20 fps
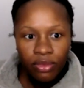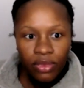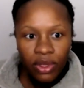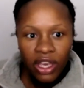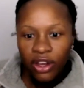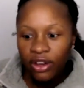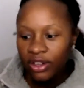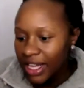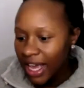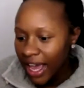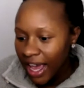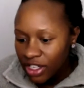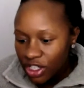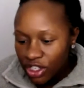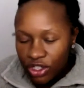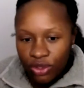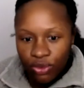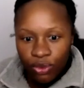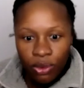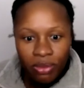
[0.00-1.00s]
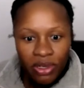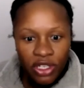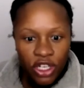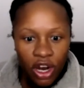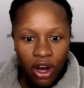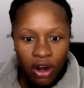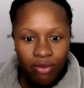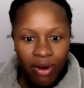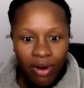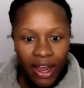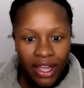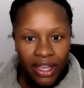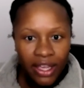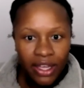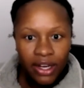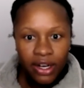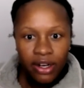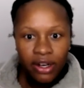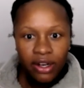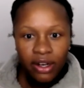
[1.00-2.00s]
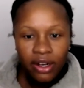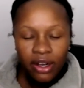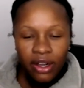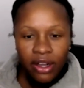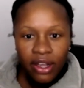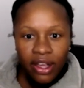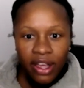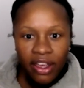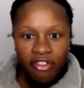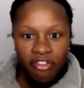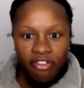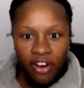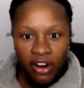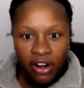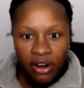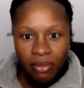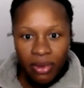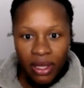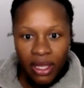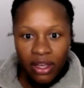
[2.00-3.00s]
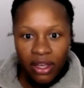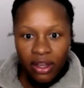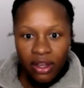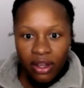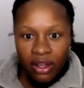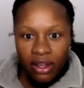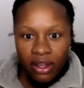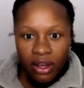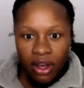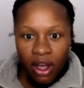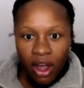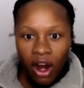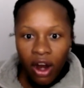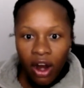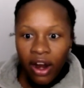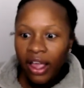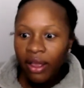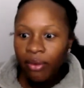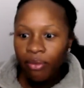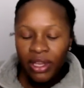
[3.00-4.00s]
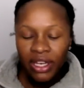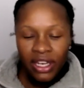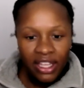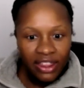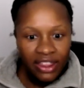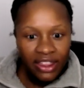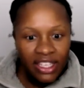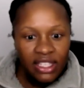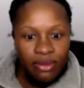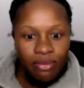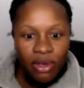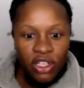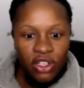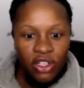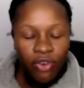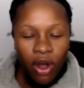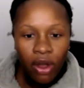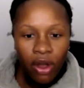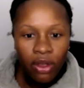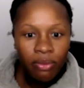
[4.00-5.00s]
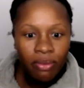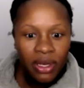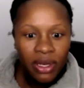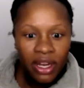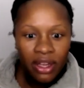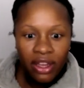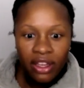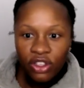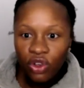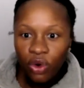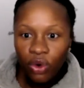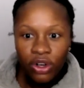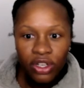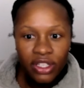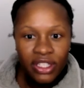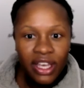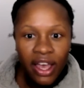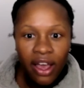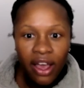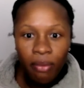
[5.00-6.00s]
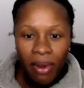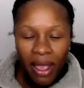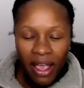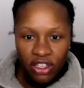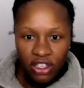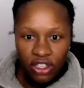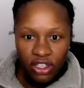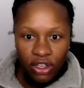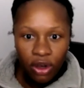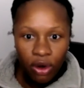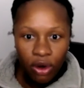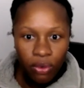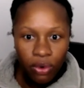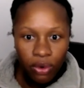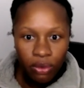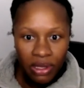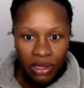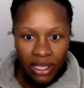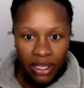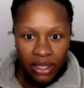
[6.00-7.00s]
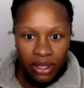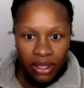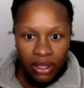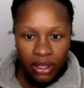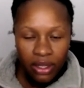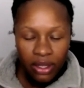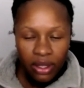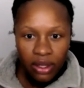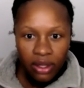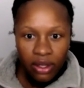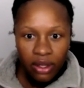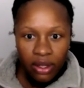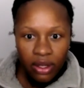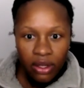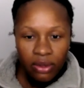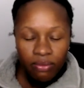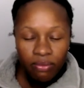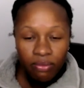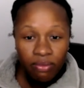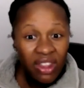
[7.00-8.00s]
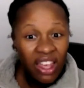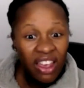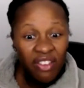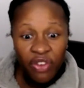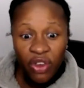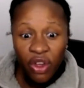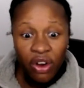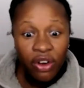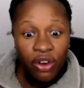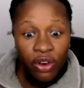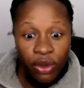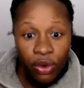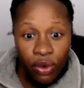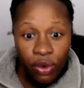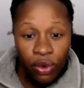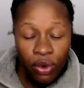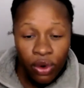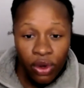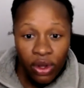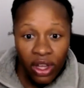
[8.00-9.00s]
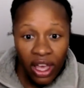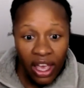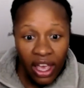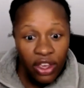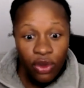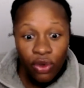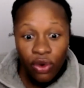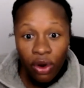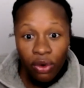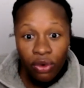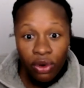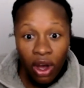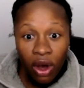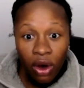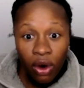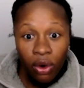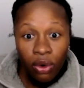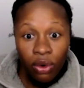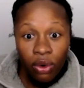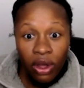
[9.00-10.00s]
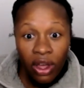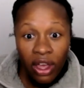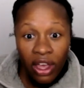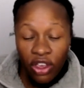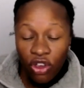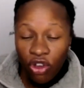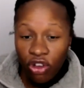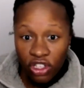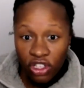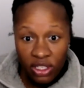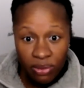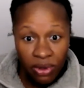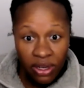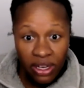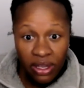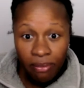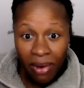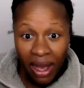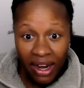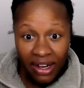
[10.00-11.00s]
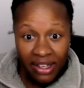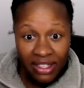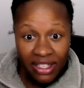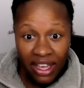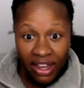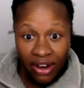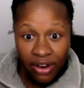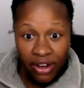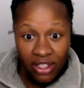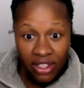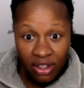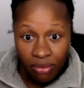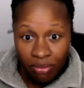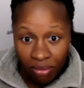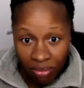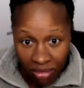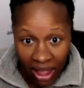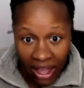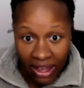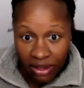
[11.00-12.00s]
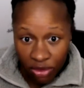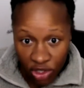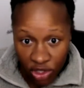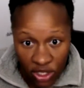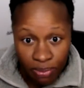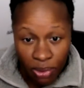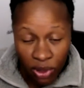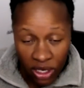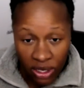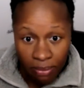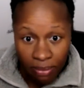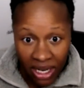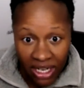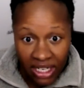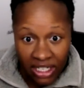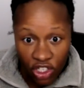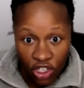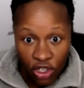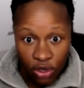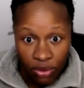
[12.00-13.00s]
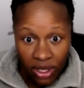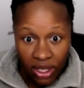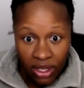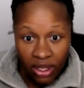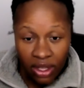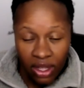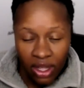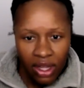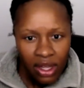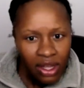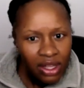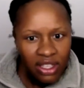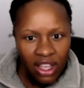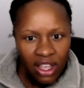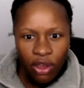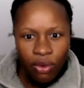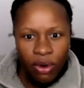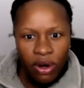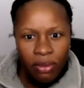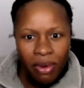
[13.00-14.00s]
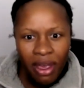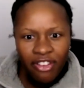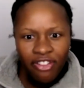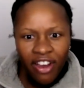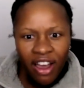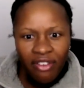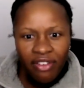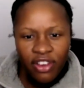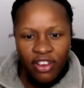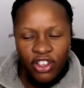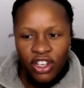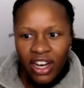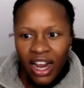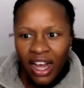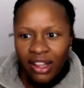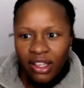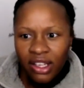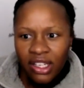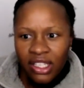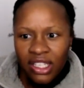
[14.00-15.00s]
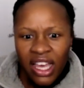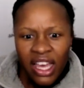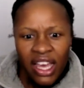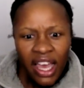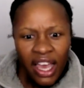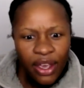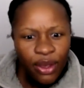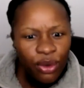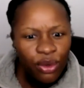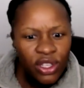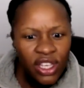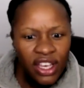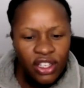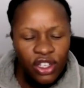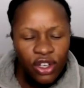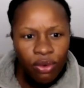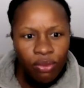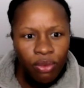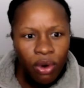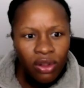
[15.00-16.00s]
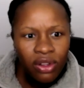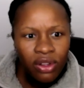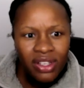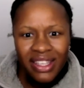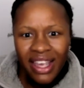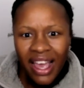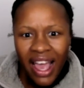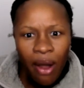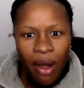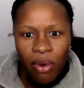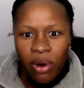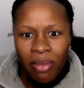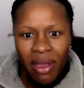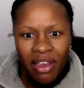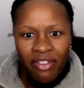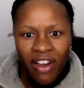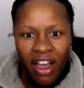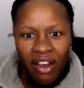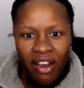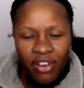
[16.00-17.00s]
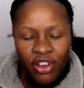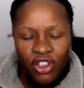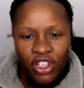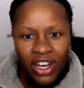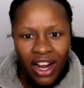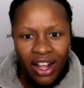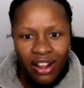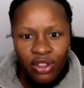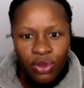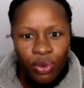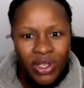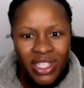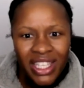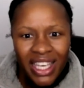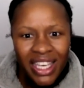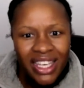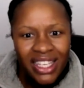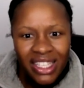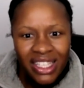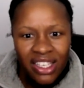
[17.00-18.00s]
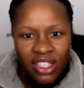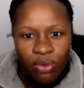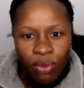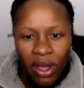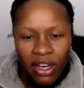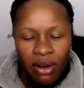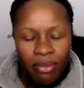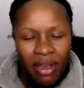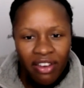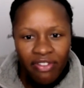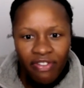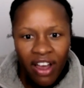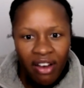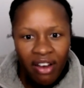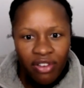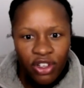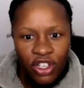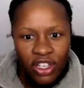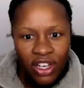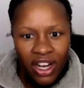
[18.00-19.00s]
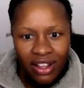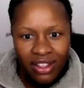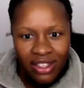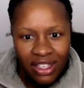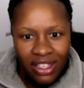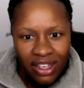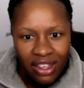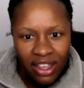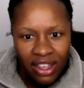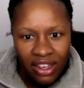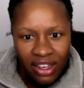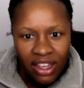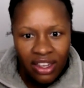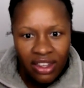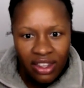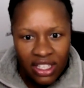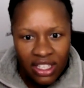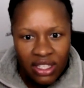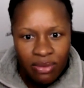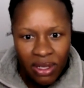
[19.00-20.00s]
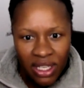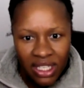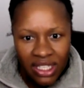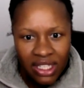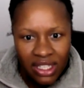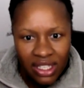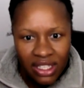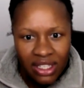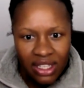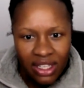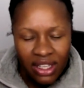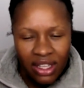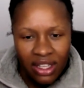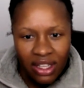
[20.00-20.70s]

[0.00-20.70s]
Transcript: Here's Ashley's Ruby chart right here in front of me. All right, we need this much volume in order to help Ashley go Ruby. If you're new and you don't know, and you're just putting monetary, like just putting money to it, say you want to make $500 and you text your enroller and say, I want to make $500. What's the easiest way to make $500 in this business?